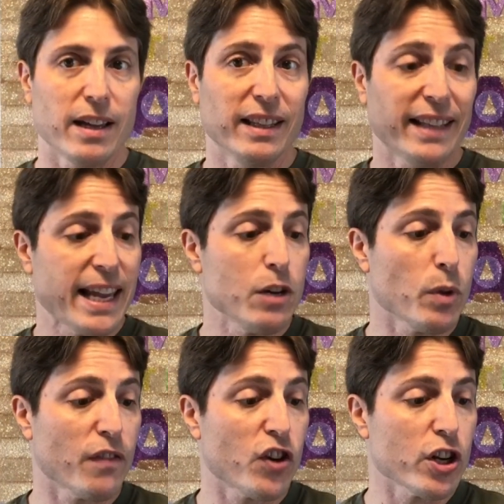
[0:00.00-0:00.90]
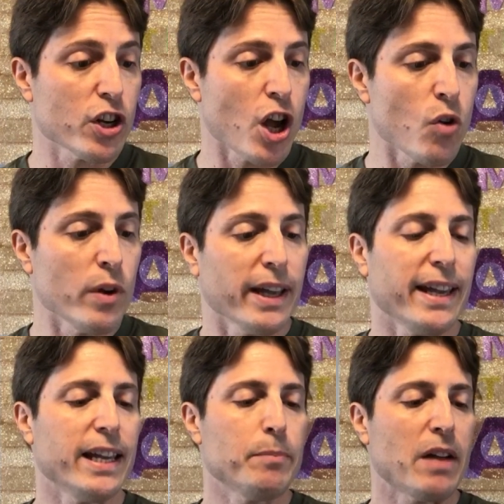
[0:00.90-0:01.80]
Lady with vertigo,
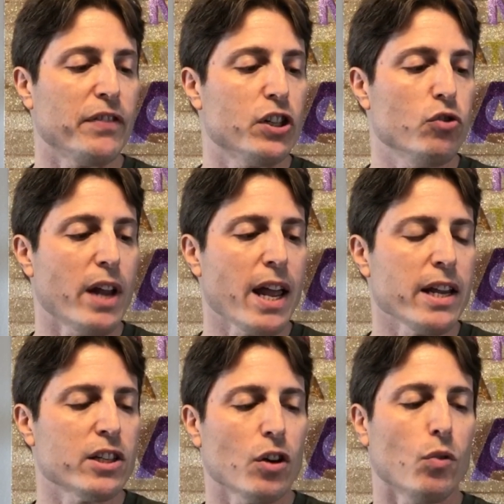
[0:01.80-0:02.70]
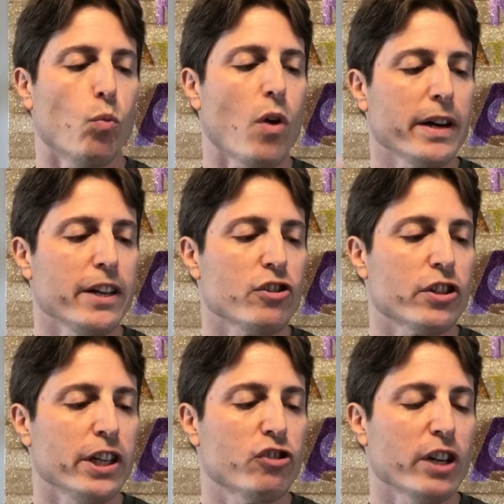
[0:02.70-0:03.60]
in bed for two days, one ear
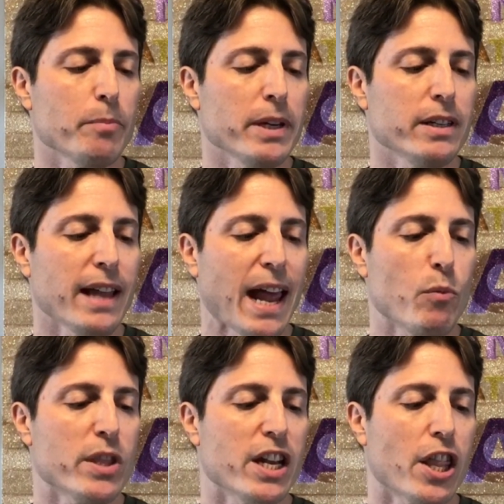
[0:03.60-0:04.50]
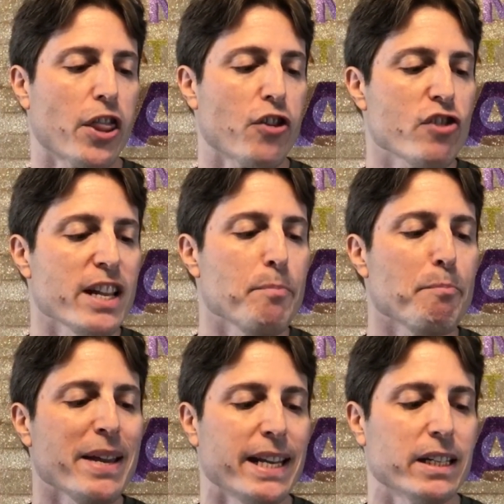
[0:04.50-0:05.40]
seed treatment, and within thirty
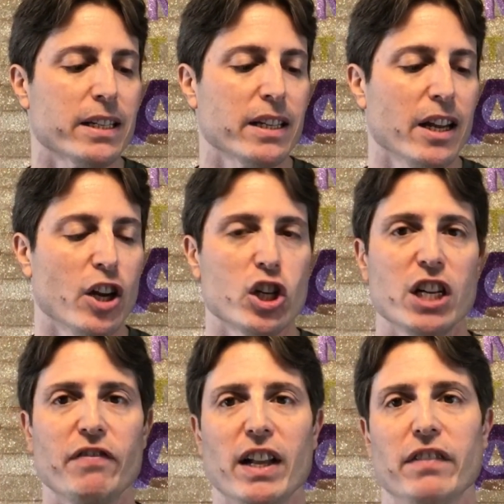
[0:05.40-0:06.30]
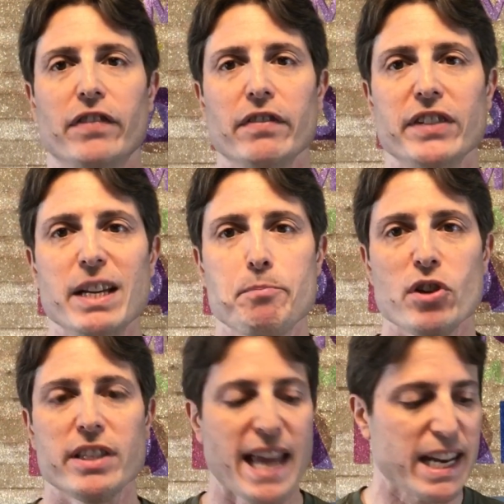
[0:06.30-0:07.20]
minutes, she felt fifty
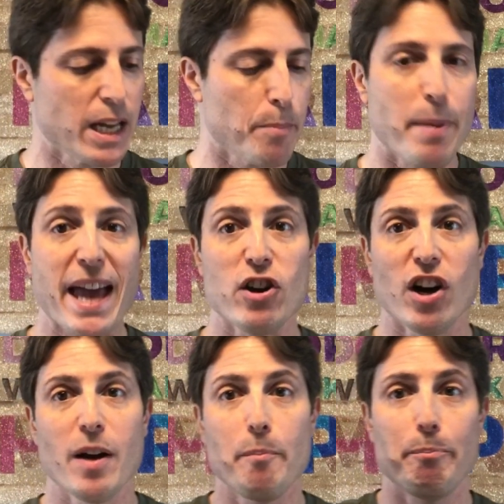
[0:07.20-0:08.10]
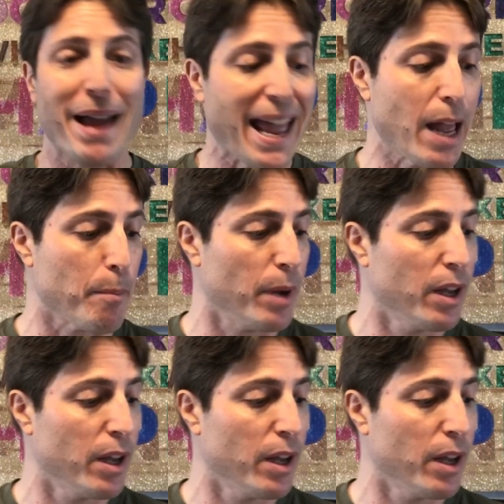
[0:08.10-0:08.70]
percent better. Bam!